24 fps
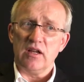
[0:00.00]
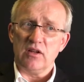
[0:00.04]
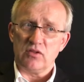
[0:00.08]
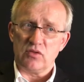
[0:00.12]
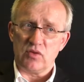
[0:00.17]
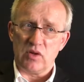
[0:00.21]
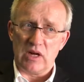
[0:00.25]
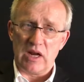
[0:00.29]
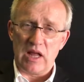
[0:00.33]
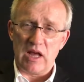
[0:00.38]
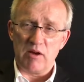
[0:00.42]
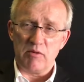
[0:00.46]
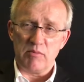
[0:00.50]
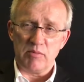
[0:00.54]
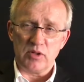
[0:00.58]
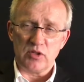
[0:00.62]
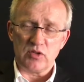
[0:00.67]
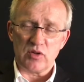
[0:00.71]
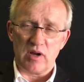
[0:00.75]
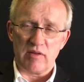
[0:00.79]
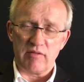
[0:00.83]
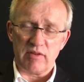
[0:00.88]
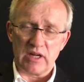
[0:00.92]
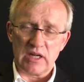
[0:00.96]
to allow me
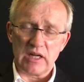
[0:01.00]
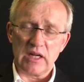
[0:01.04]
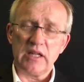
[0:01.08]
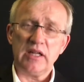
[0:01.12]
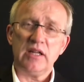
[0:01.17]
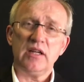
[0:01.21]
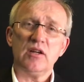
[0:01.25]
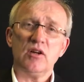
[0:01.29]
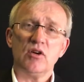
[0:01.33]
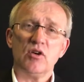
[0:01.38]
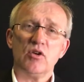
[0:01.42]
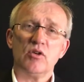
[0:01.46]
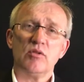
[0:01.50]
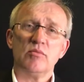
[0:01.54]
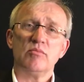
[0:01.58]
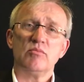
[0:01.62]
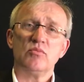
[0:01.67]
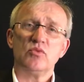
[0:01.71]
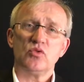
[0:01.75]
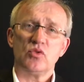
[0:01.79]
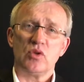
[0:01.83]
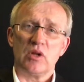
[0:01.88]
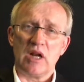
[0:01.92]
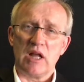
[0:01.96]
to have a clean
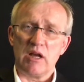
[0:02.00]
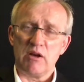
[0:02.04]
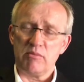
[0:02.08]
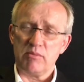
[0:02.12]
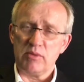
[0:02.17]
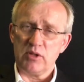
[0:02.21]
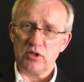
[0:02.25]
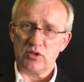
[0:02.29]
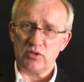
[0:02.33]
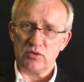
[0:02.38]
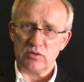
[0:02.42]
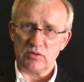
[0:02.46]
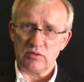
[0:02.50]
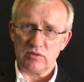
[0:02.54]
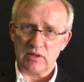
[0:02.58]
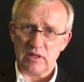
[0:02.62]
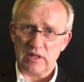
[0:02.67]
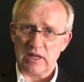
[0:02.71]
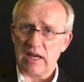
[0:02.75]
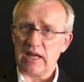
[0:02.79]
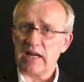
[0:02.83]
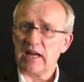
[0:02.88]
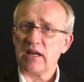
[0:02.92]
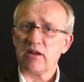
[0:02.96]
home, to allow me to
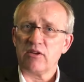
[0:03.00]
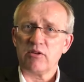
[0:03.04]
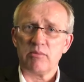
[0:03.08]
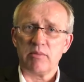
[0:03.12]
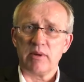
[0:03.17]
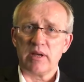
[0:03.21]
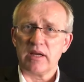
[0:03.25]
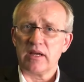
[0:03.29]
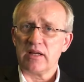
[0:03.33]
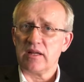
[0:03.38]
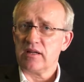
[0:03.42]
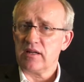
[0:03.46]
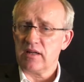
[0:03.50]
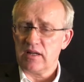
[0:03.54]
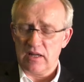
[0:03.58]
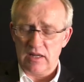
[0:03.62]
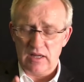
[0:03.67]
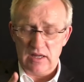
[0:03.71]
get out of bed,